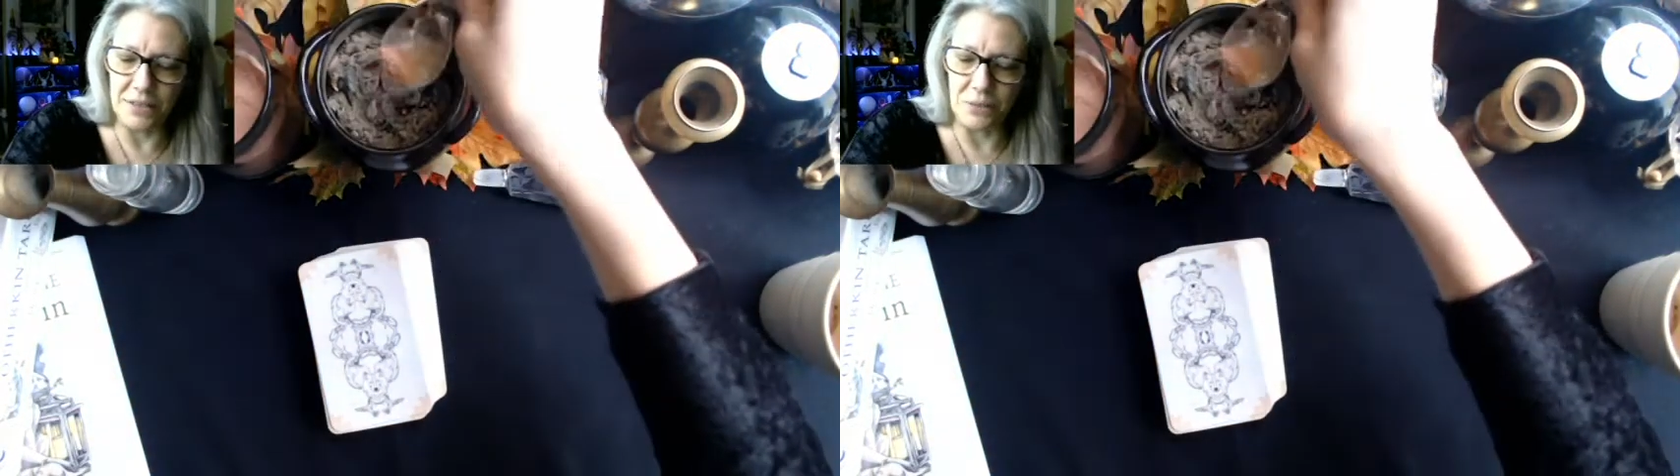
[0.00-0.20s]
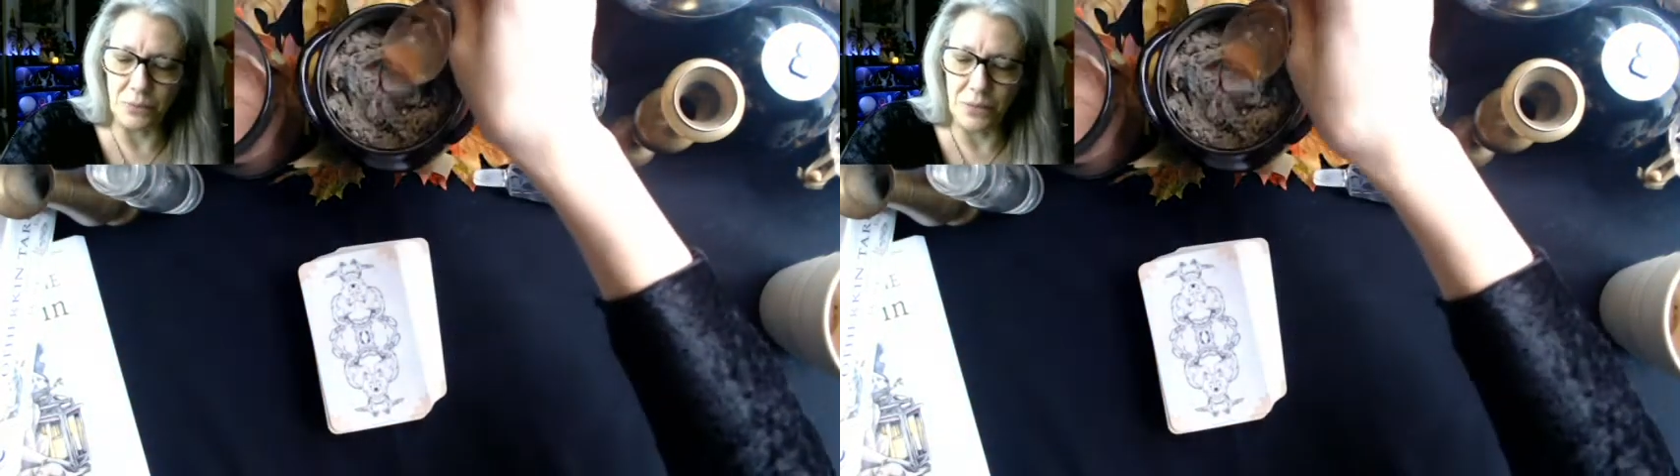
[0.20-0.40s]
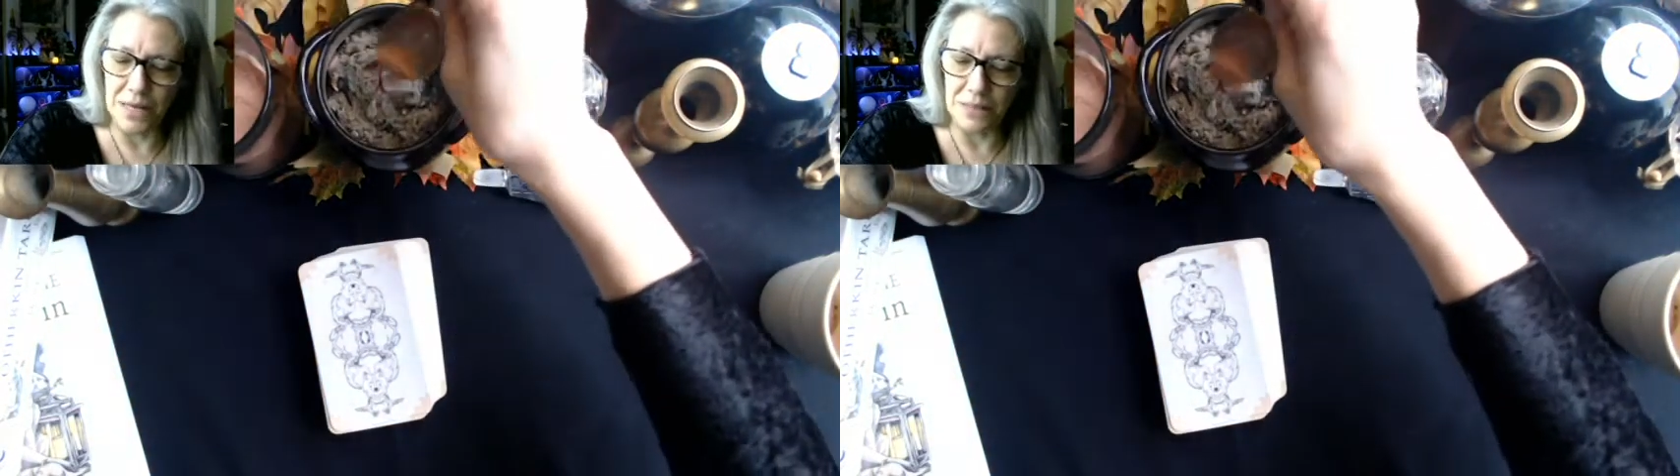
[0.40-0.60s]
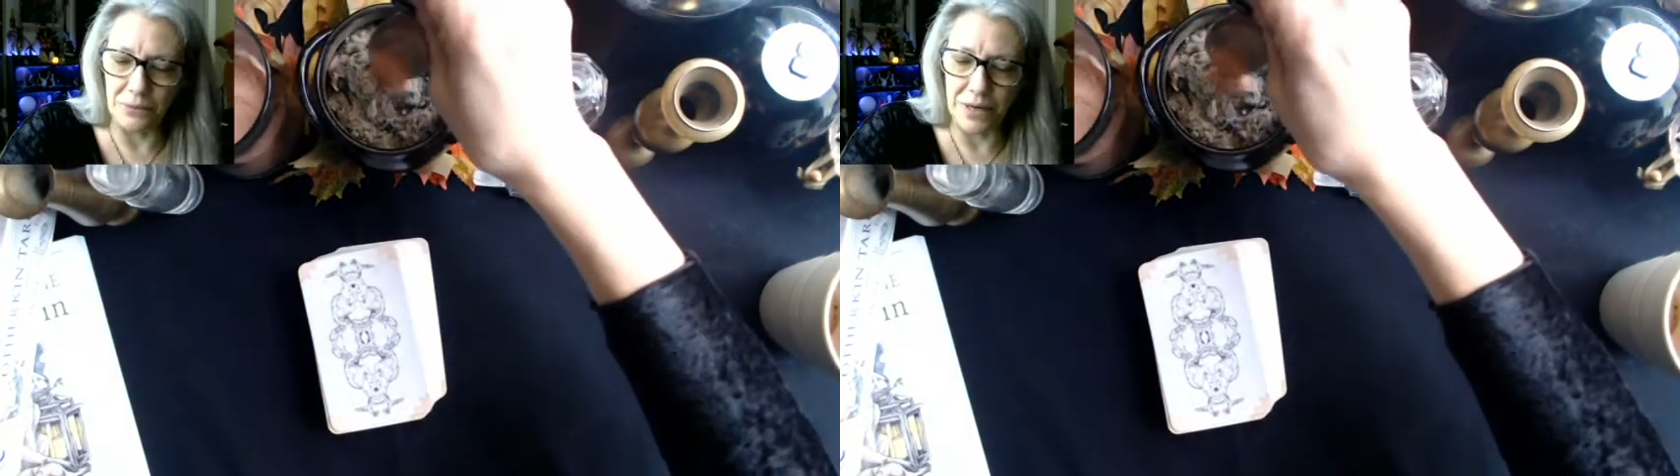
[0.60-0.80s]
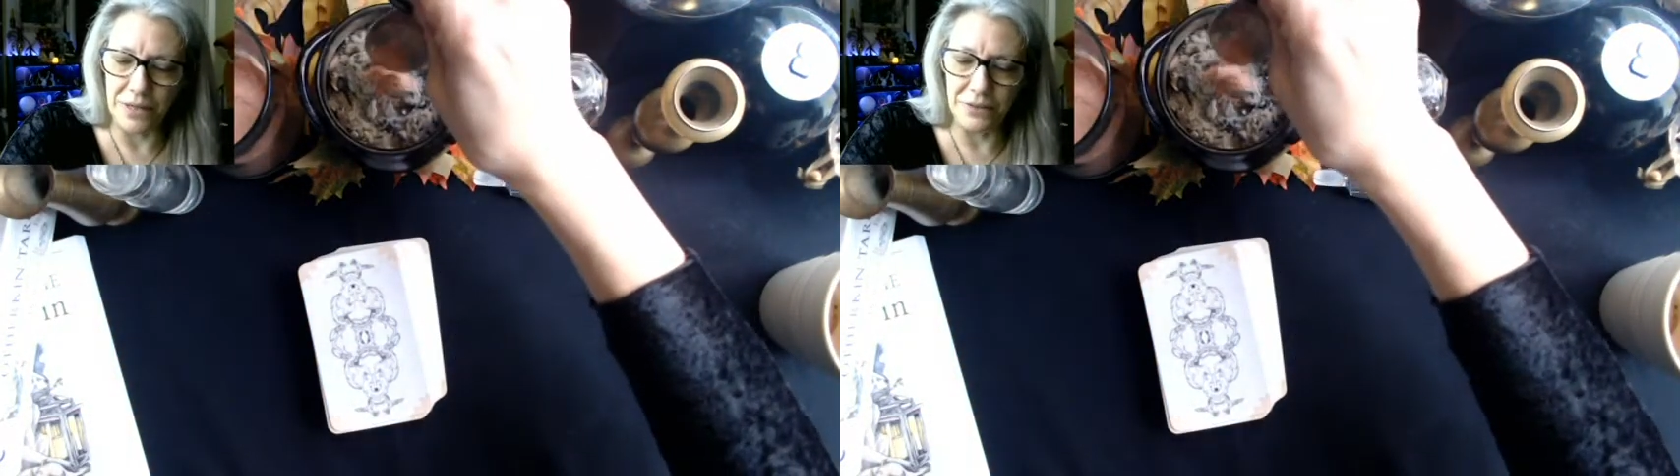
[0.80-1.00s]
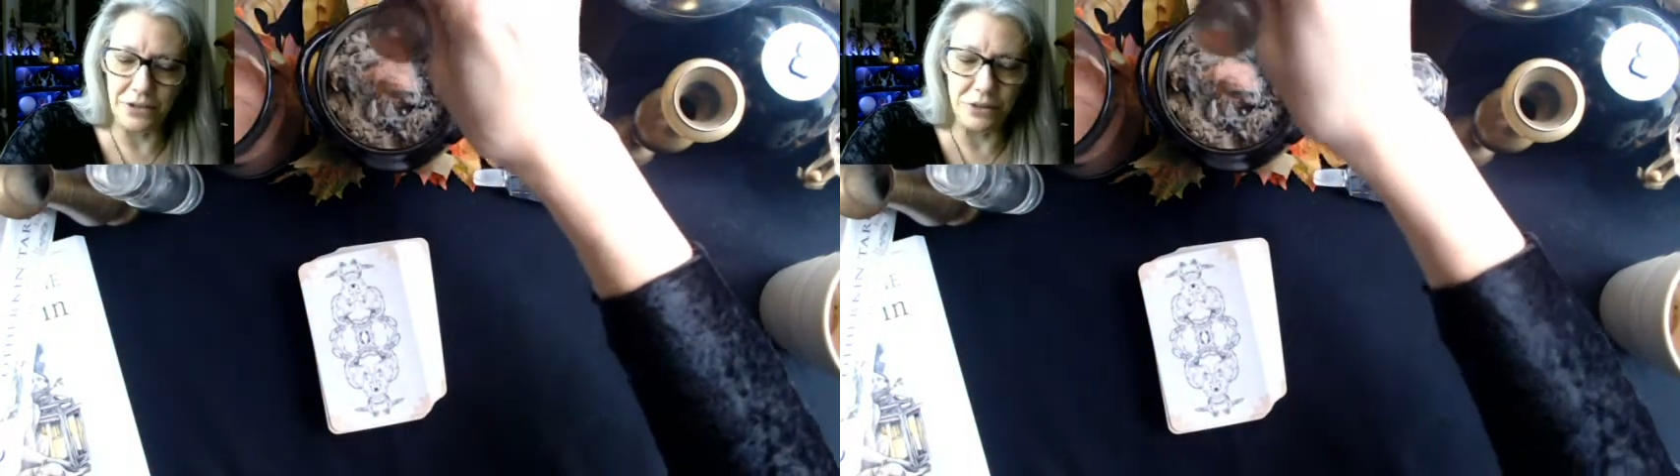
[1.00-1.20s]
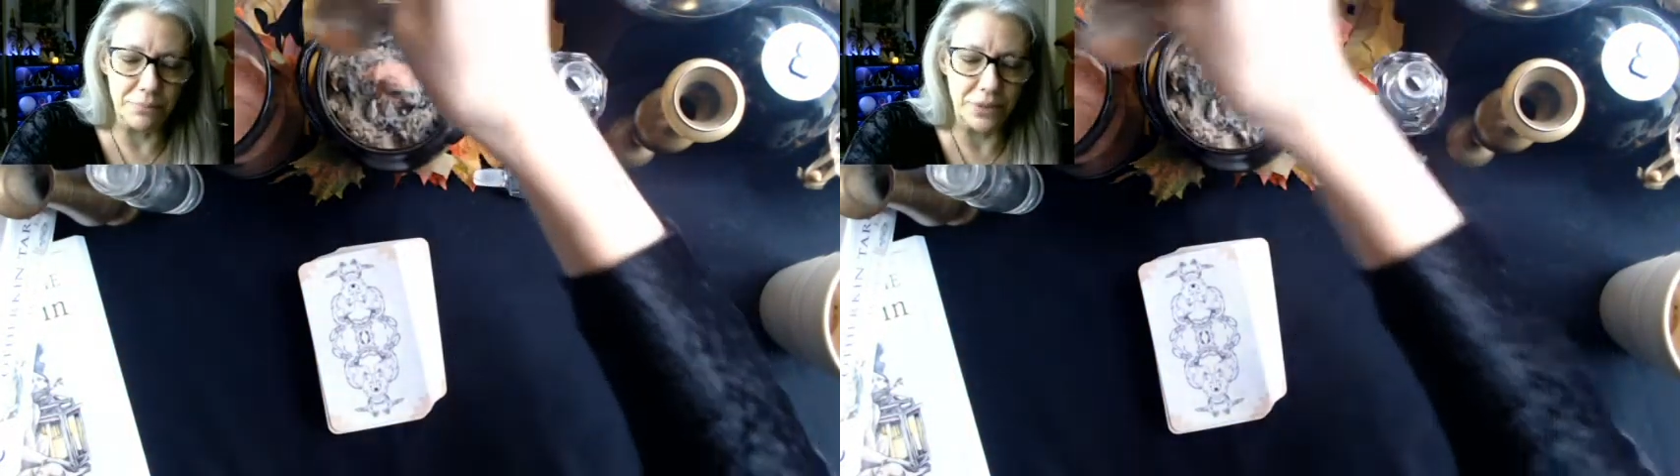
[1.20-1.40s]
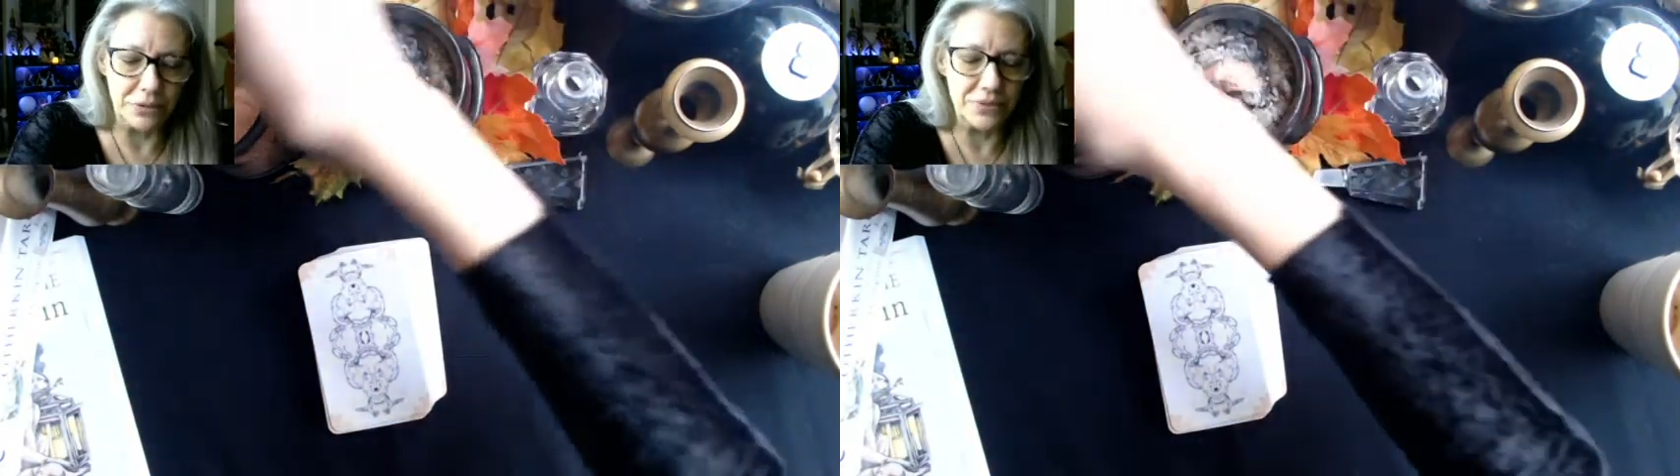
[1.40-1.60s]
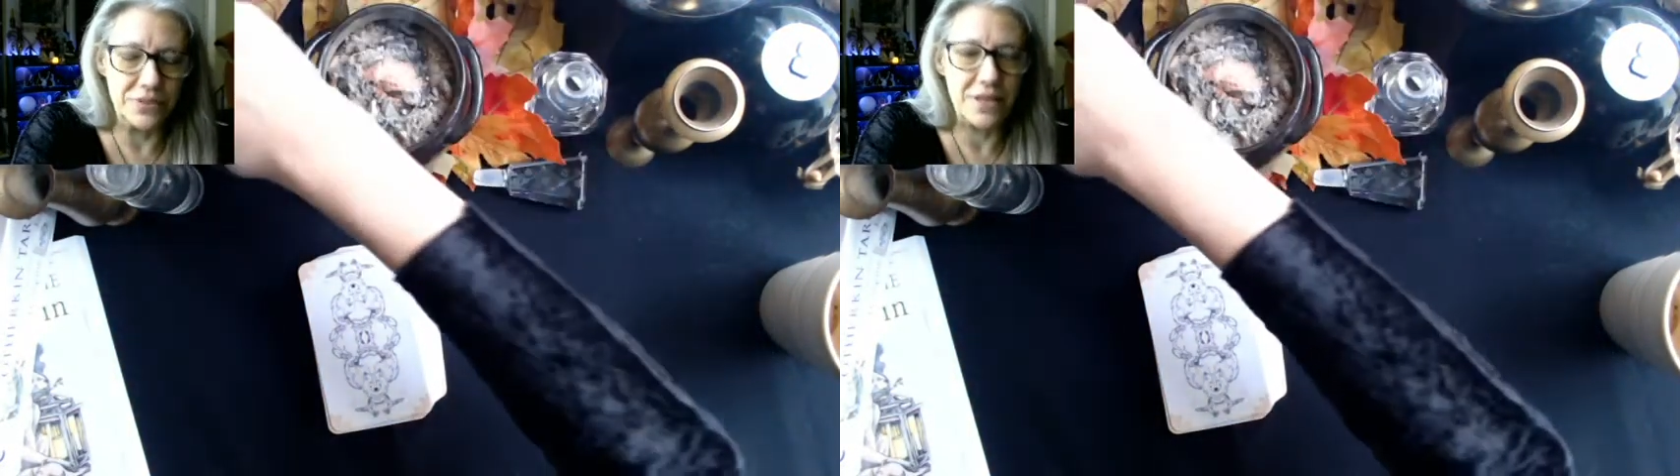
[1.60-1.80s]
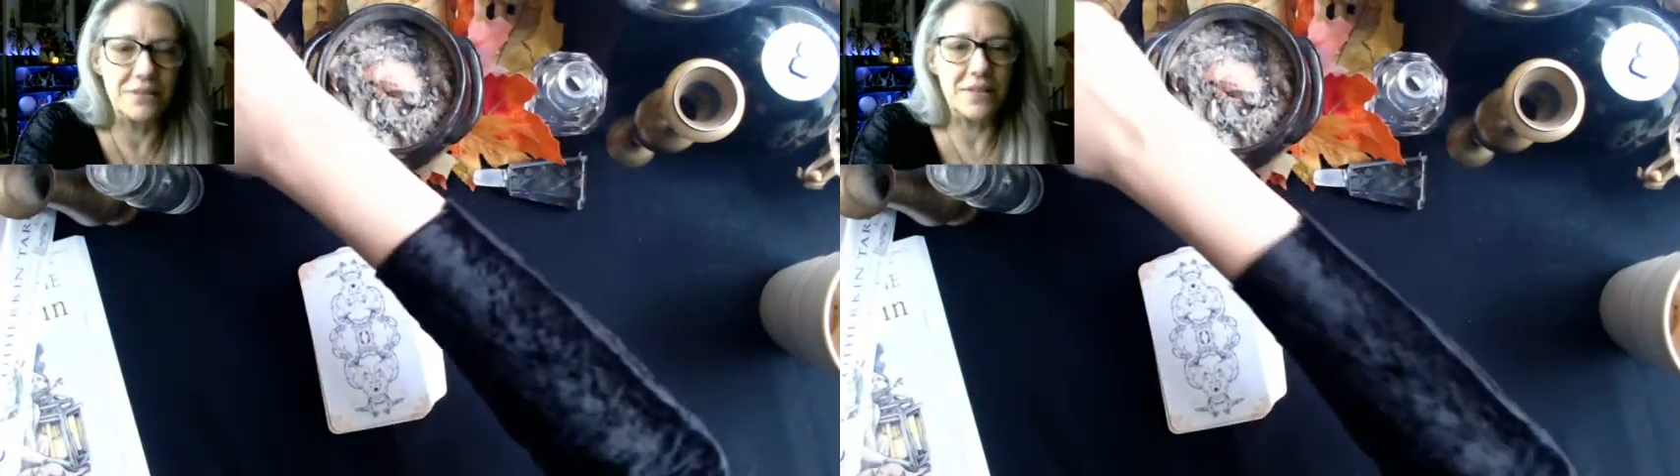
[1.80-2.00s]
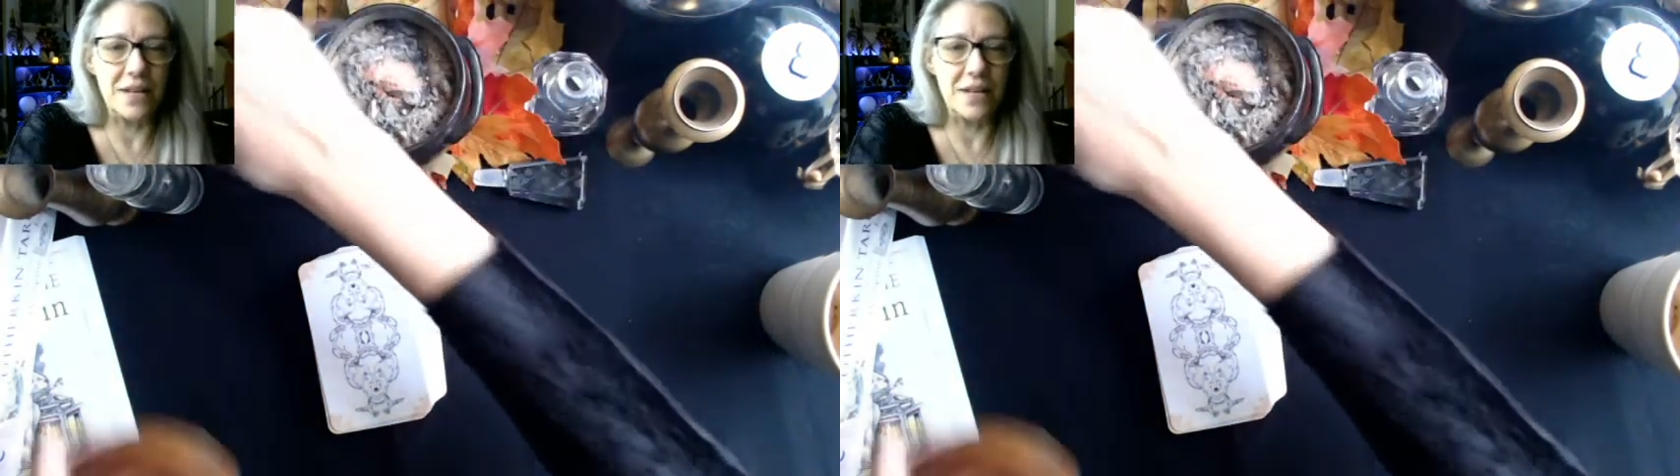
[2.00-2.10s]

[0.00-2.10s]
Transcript: and rattle around in your bones. How's that